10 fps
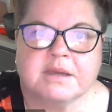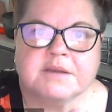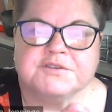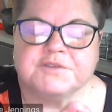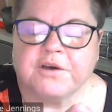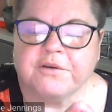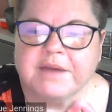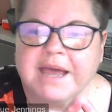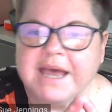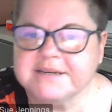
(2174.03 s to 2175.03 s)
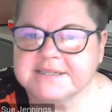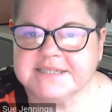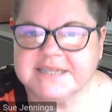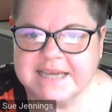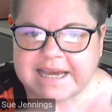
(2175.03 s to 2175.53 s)
So how does
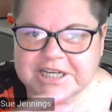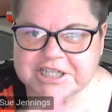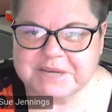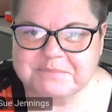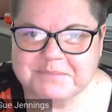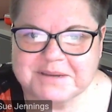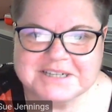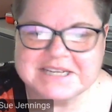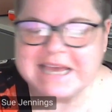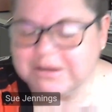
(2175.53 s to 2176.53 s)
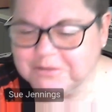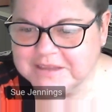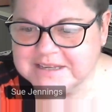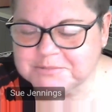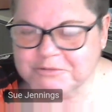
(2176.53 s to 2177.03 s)
DHM tackle
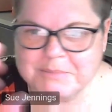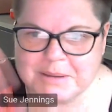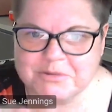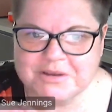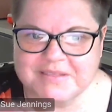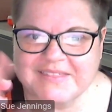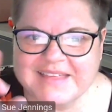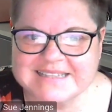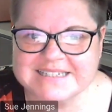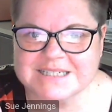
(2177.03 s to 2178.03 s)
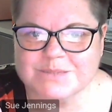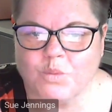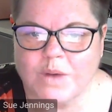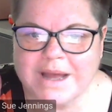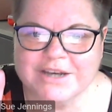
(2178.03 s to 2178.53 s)
this? Remembering that that's just
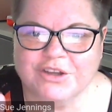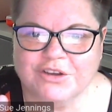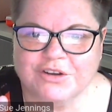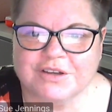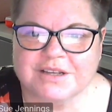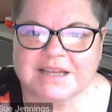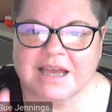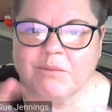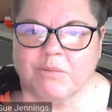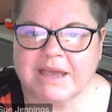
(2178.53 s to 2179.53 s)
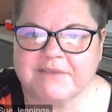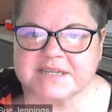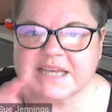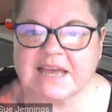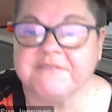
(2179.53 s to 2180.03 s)
one unit and we have
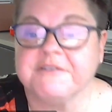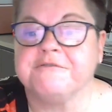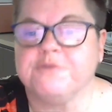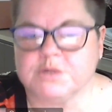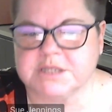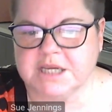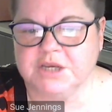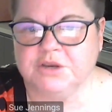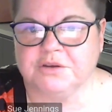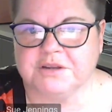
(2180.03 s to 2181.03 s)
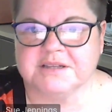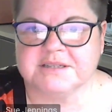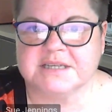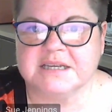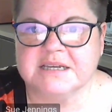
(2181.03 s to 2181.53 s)
to cover 14
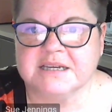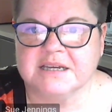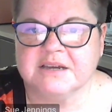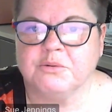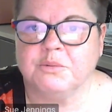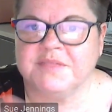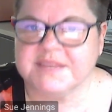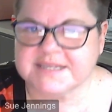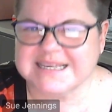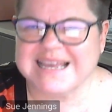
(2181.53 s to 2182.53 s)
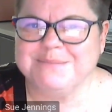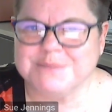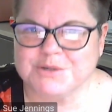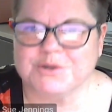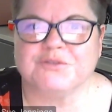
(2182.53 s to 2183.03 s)
units with the same
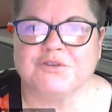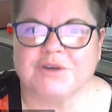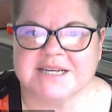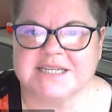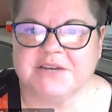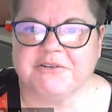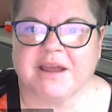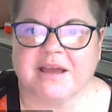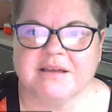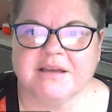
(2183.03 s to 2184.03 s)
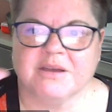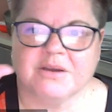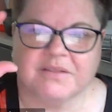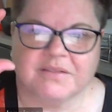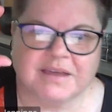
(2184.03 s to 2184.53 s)
sort of criteria
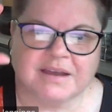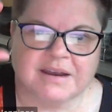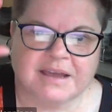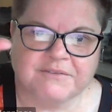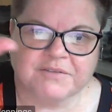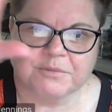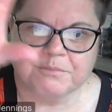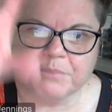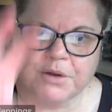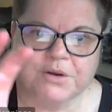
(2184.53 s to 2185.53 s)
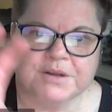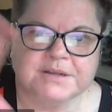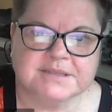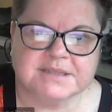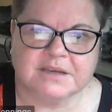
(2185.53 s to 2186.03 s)
that have
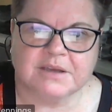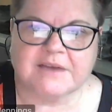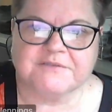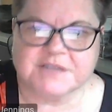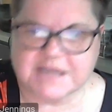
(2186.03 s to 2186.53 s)
components that you have to